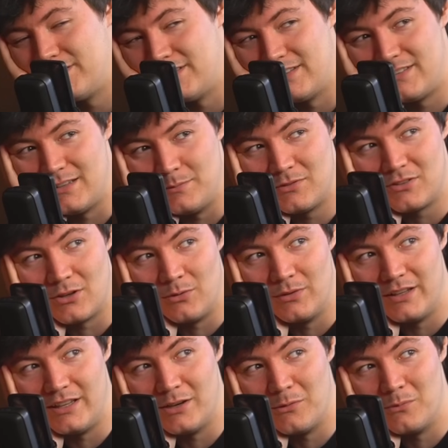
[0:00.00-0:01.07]
it seems to only
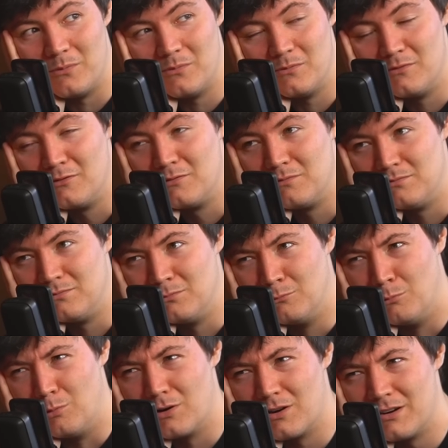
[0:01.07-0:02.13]
get
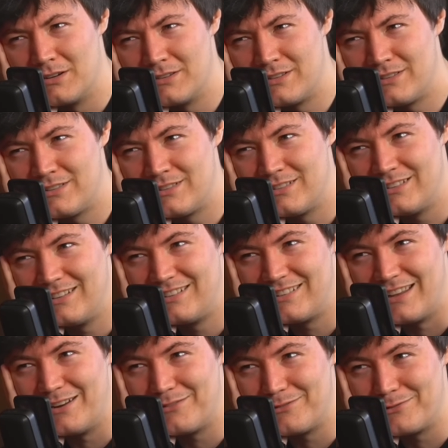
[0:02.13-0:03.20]
worse. Is
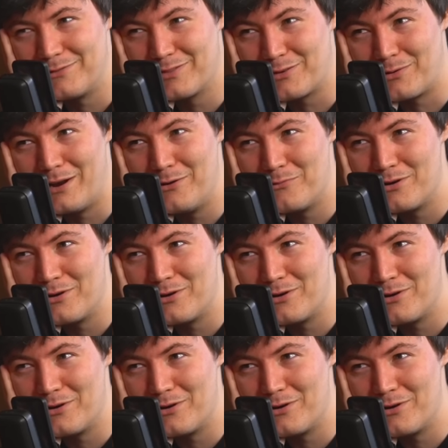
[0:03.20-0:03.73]
that the right